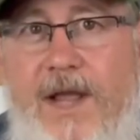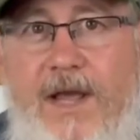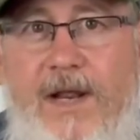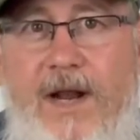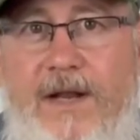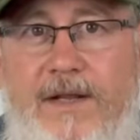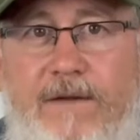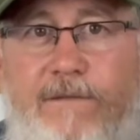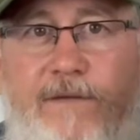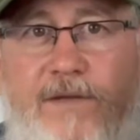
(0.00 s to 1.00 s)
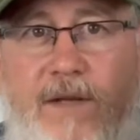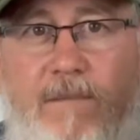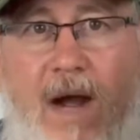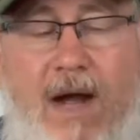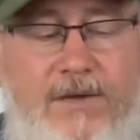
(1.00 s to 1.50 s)
and then I did 15
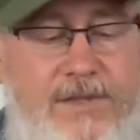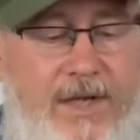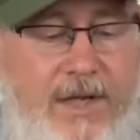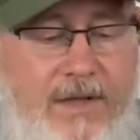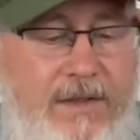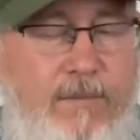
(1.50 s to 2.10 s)
miles in